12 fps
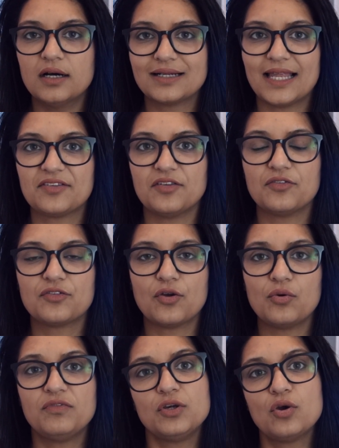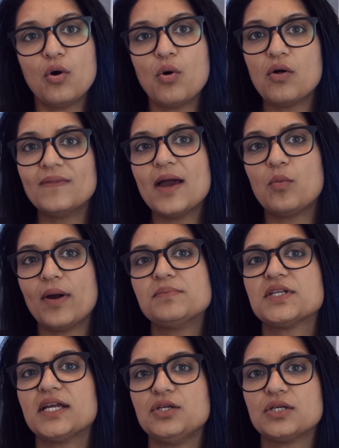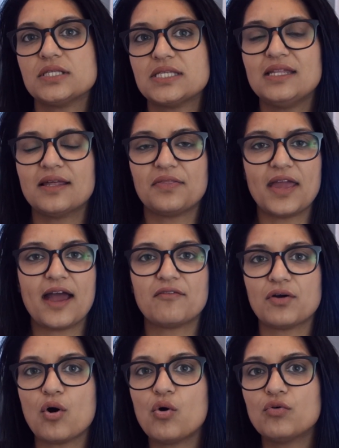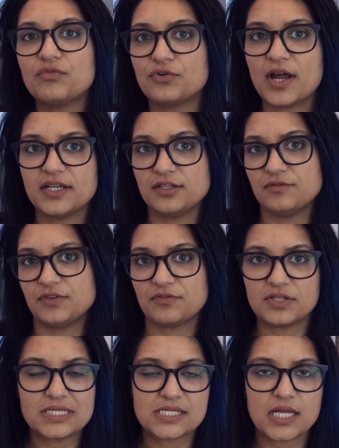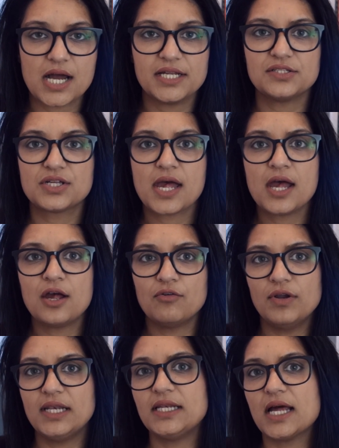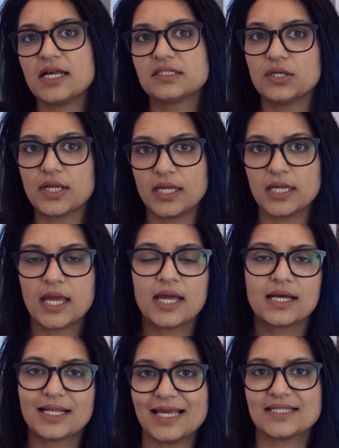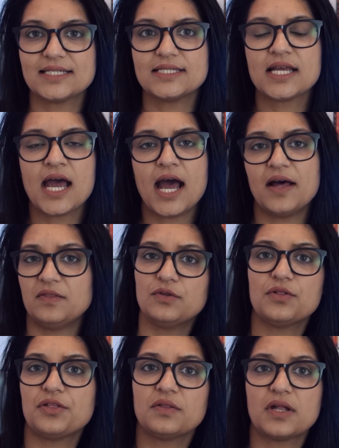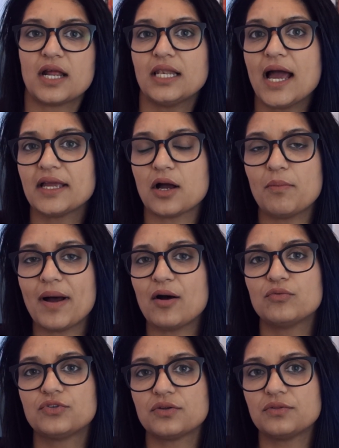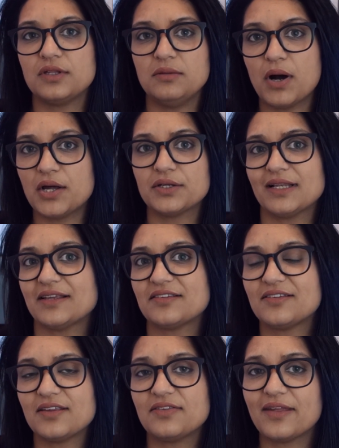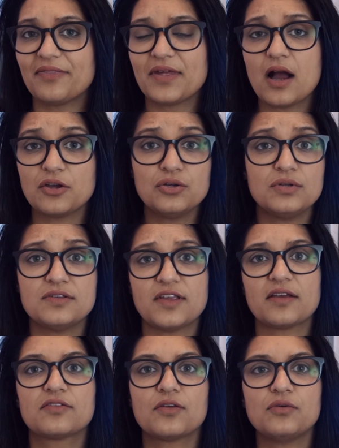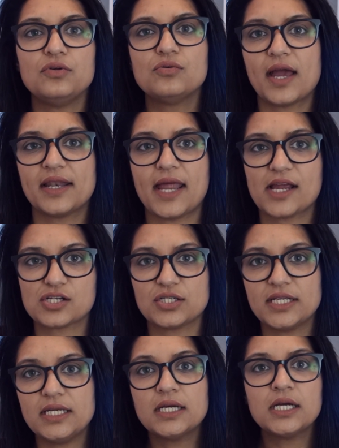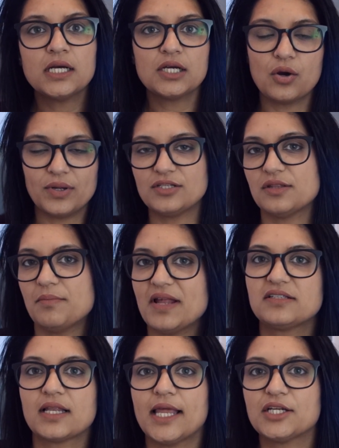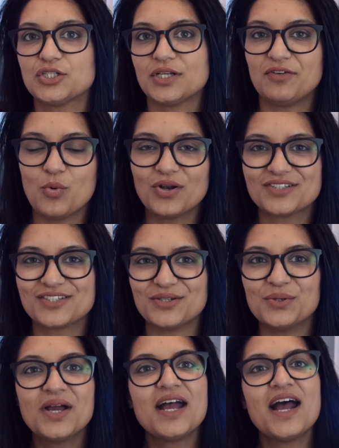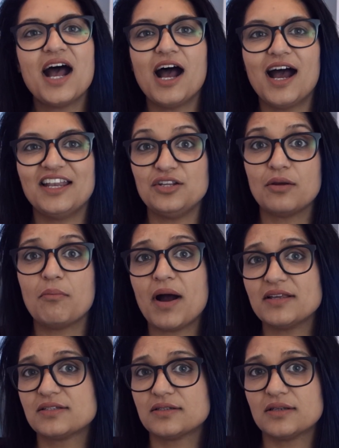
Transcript: glasses. So if you go on their website, you can see that they have a whole variety of different designs, really nice looking glasses. And the other thing that I like about the Barna glasses is that they are unisex, so you can actually go into the men's collection if you want to, and you can buy